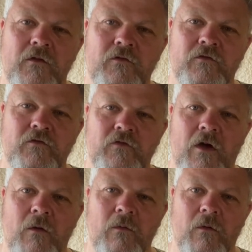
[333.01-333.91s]

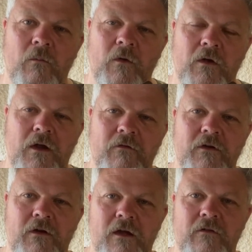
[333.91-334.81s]
So we're going to have a
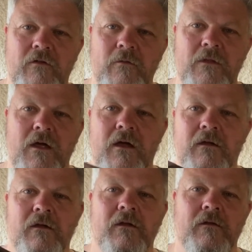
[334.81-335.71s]
crack at doing that.
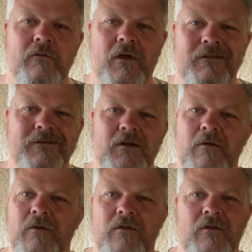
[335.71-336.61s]
I don't know how
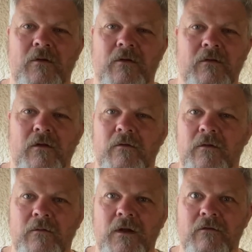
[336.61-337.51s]
I'm going to do it.
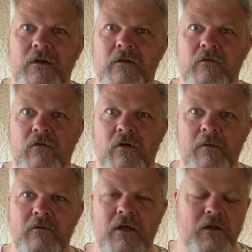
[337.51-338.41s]
We'll have a little talk
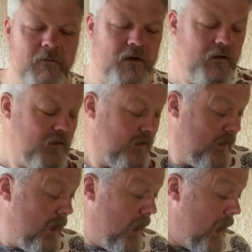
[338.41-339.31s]
about that in a minute.
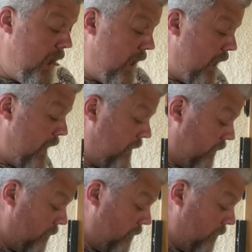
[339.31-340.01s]
I